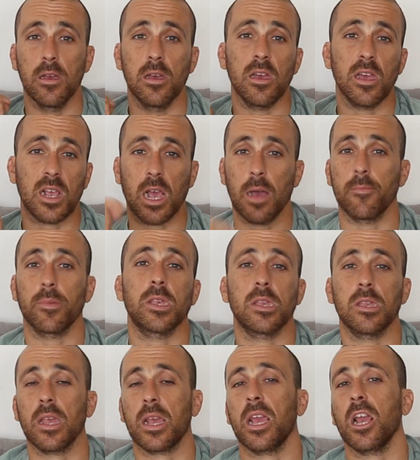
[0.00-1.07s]
it comes
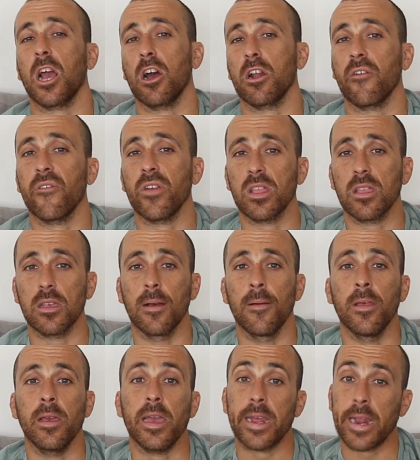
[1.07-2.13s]
sticking out of it.
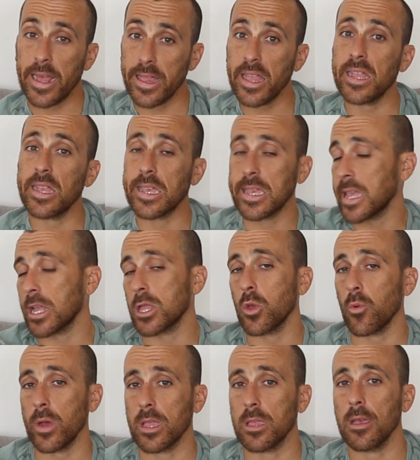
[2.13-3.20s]
And I did stick
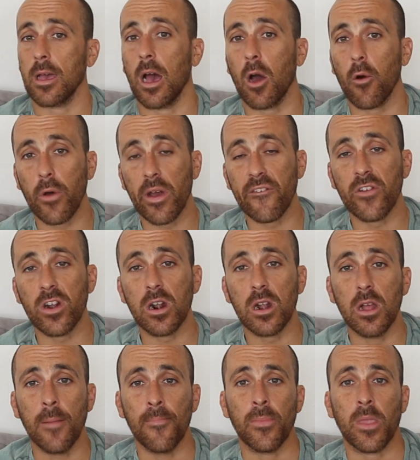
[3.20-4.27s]
to it.
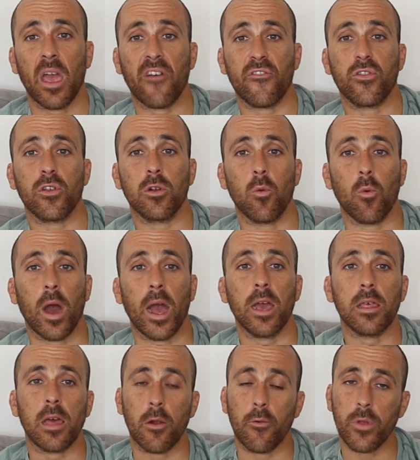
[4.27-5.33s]
However, after a
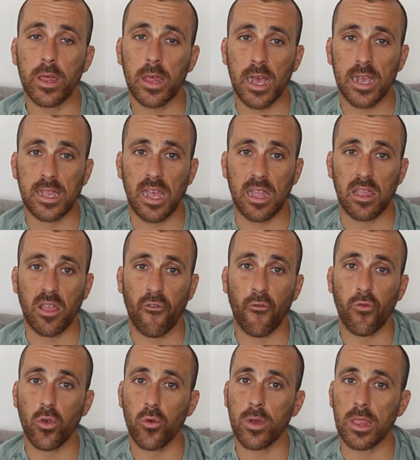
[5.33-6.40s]
while, I realized that the
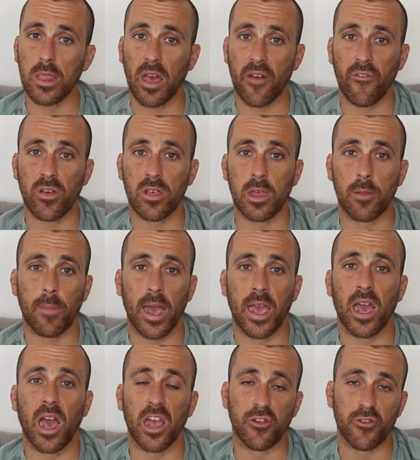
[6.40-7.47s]
fluid level in my
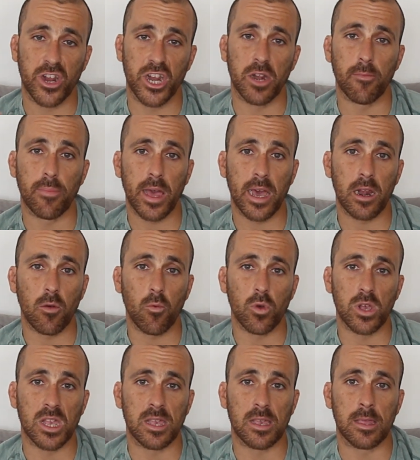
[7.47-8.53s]
hydration bladder
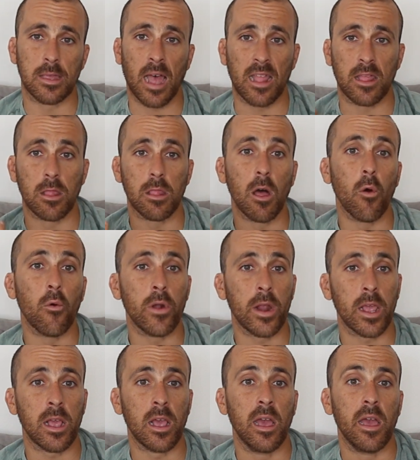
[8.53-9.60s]
was not
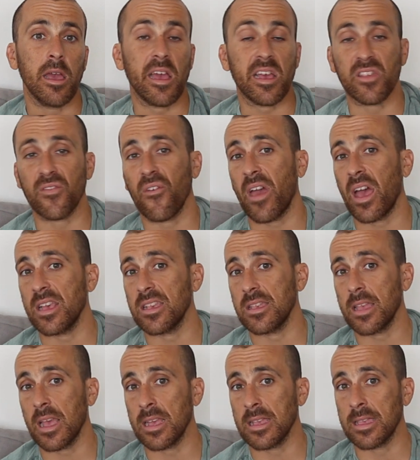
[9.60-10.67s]
lowering as
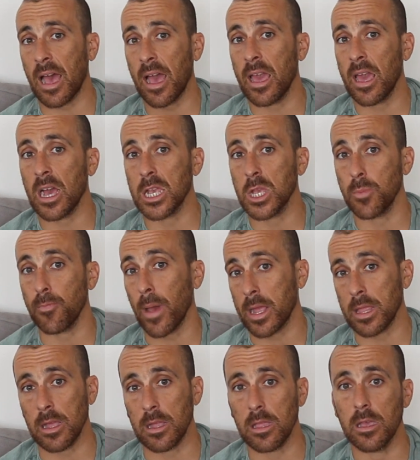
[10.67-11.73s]
fast as I
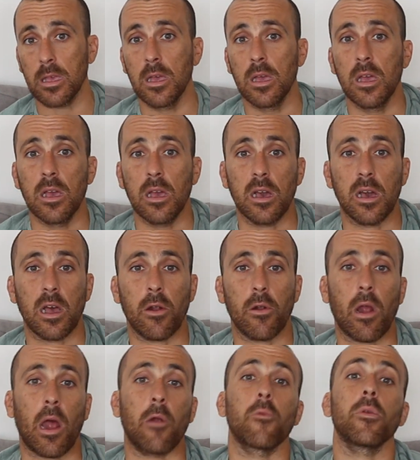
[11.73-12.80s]
expected.
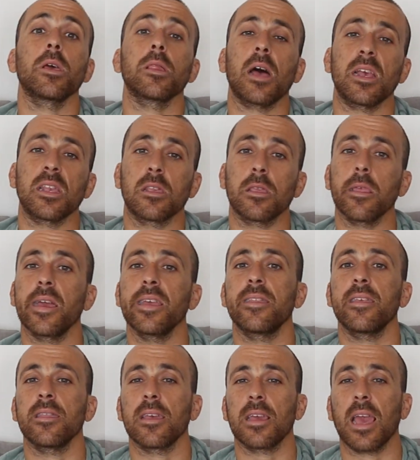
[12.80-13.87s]
I realized
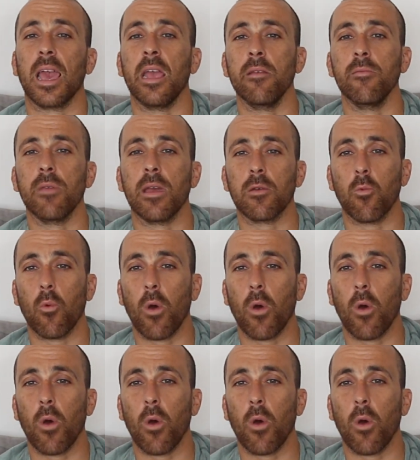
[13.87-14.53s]
late in the game that